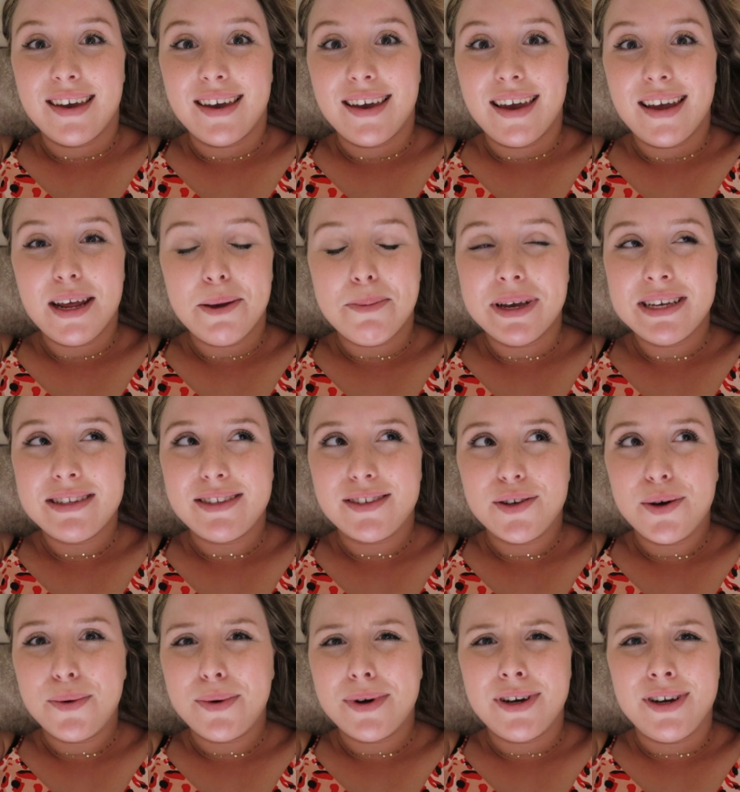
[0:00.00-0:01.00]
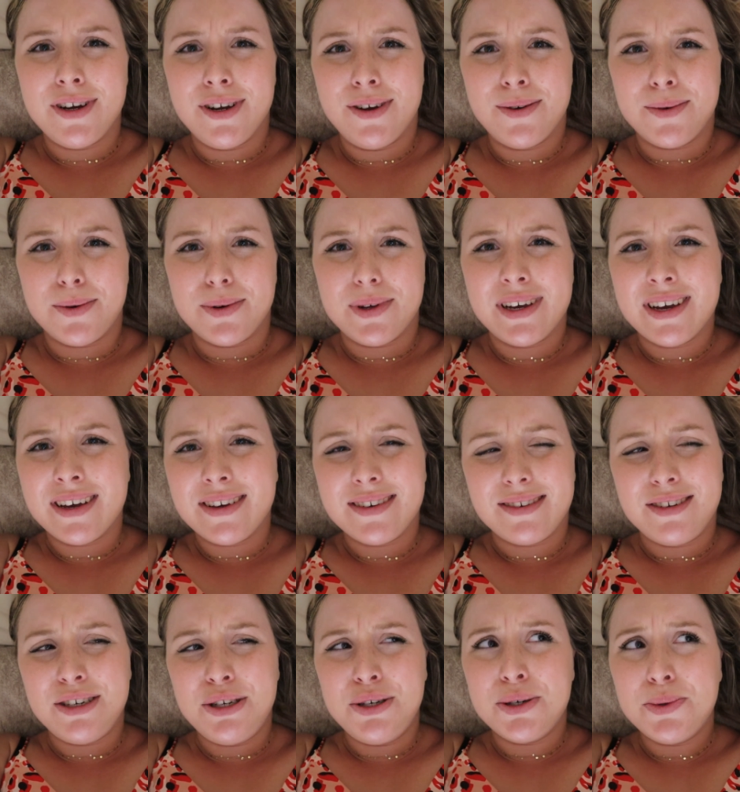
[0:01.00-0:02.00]
And I bet so are you. Yeah,
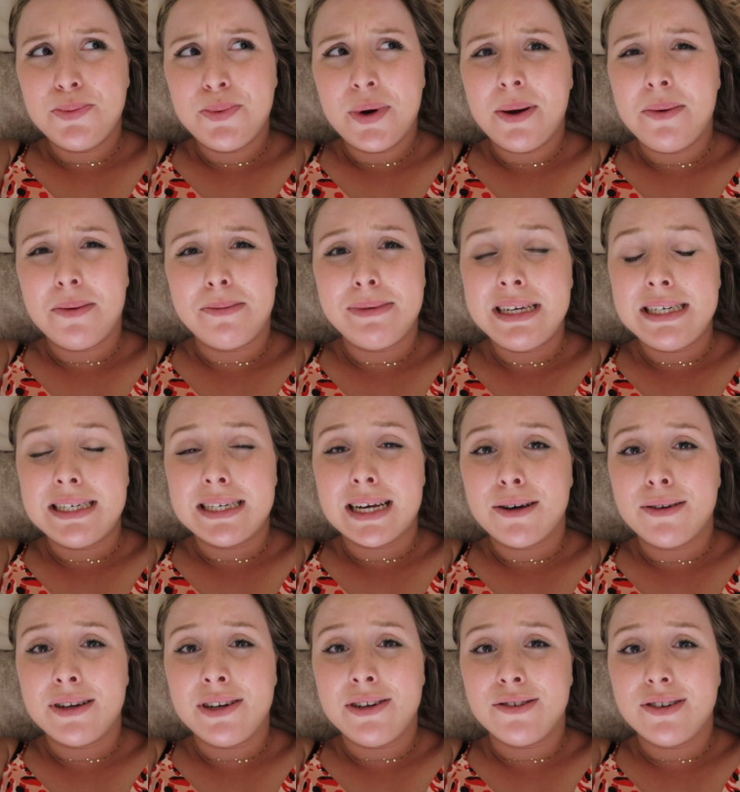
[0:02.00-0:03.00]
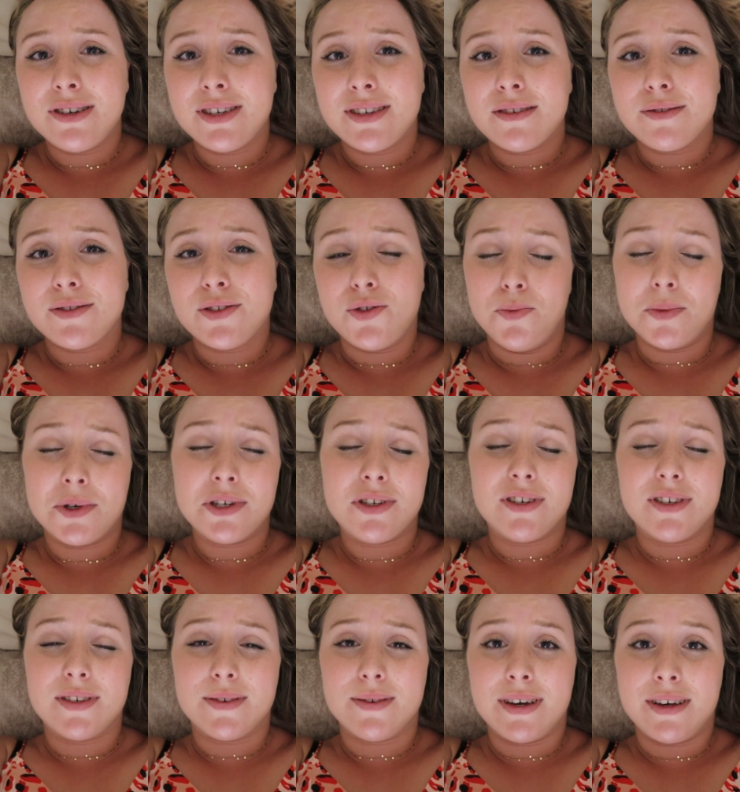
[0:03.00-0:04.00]
you're probably doubting yourself too much
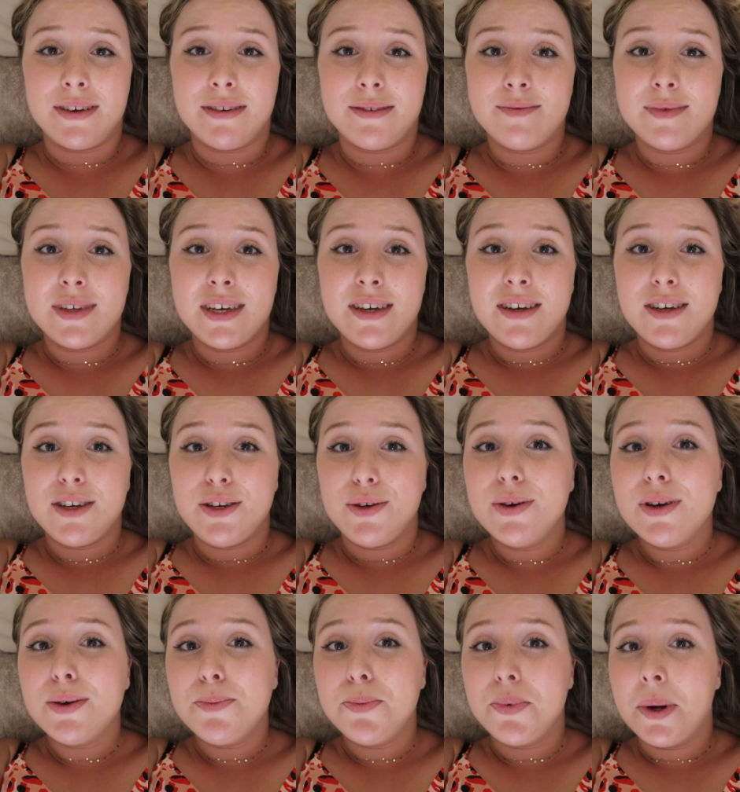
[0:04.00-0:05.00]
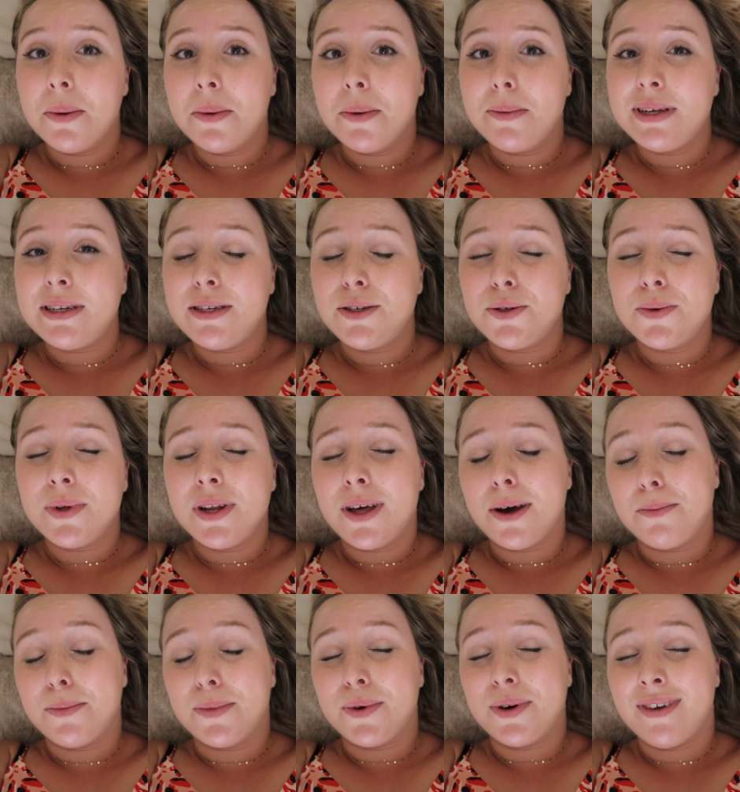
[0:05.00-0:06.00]
as well. You can probably do a
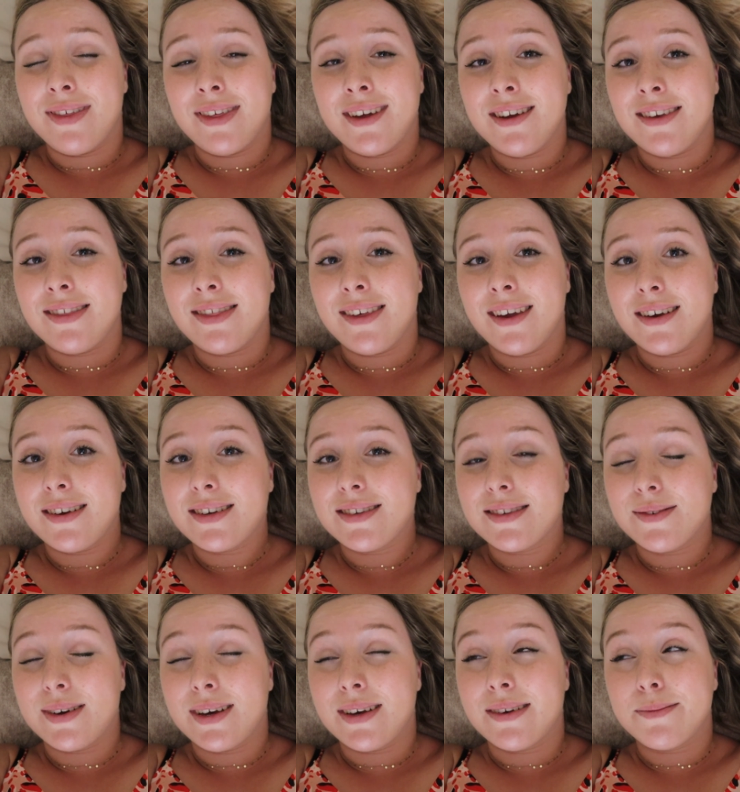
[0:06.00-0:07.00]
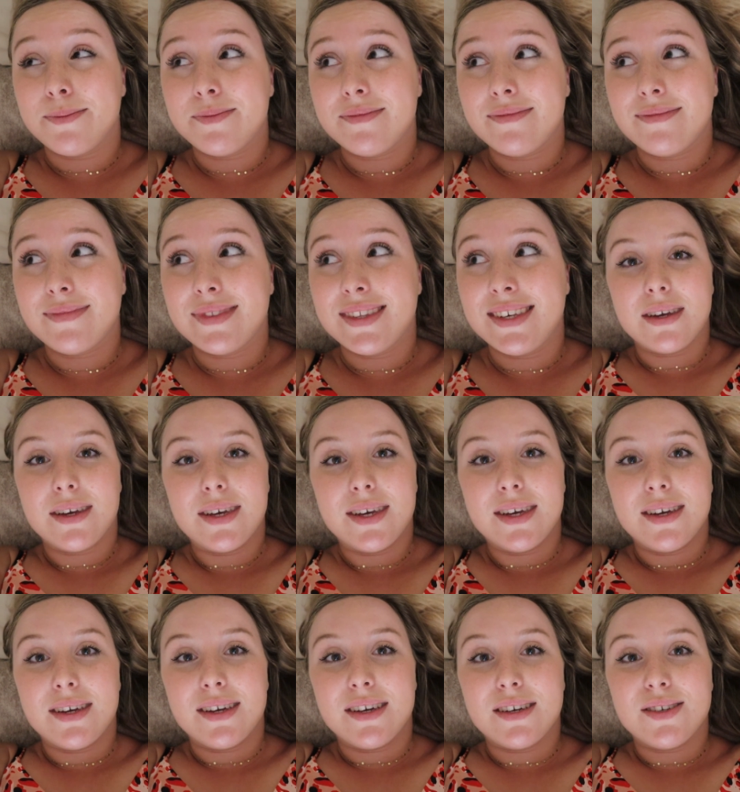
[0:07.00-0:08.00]
lot more than you think as well.
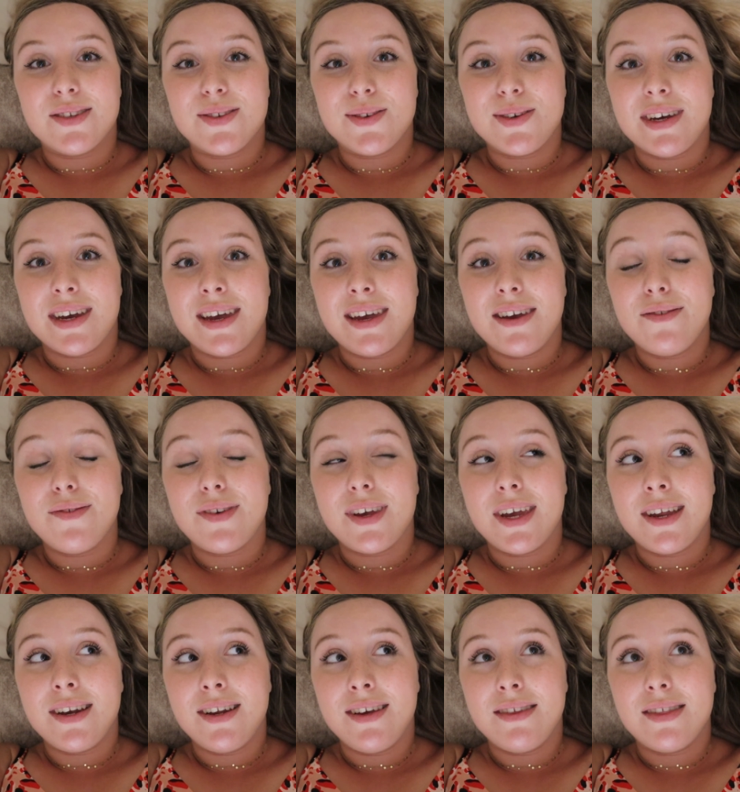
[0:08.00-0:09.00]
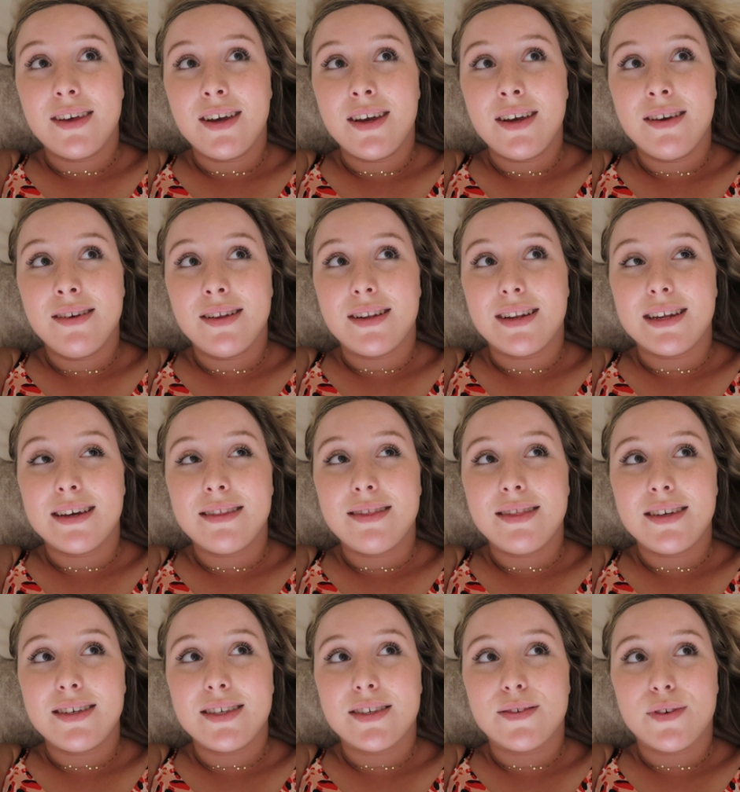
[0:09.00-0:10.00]
So yeah, if anything, let
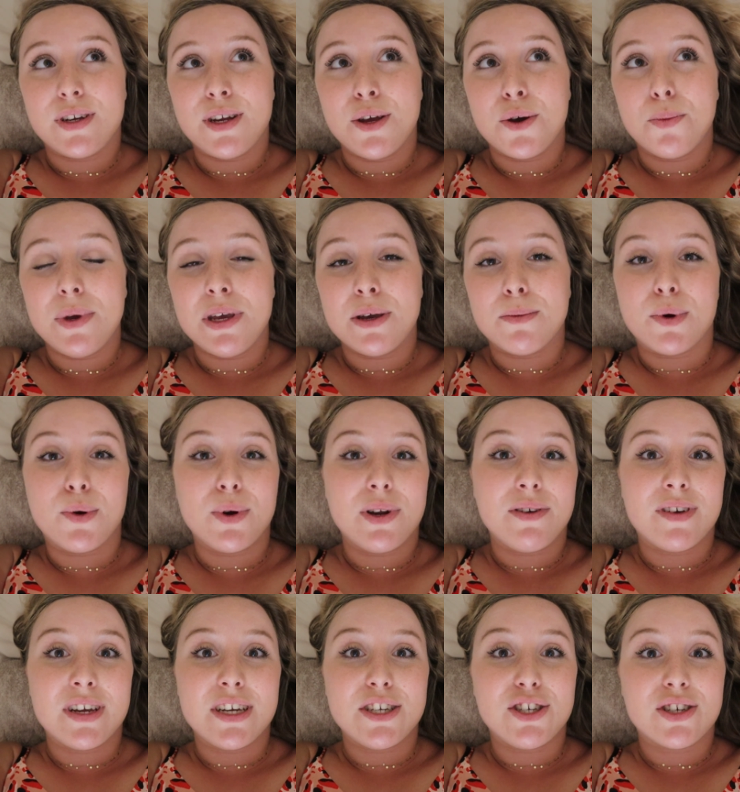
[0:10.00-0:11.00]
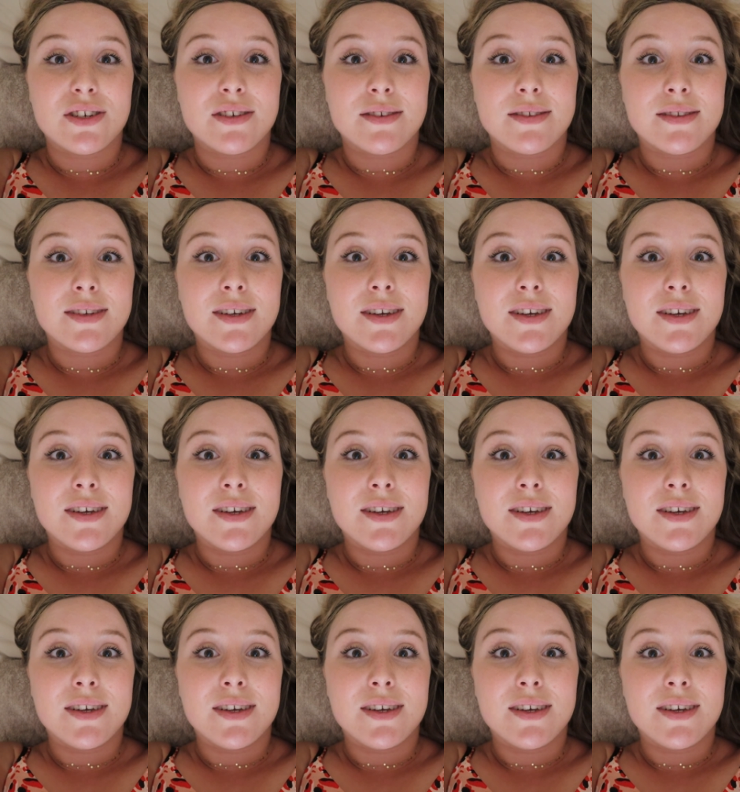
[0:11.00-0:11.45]
this video be a motivation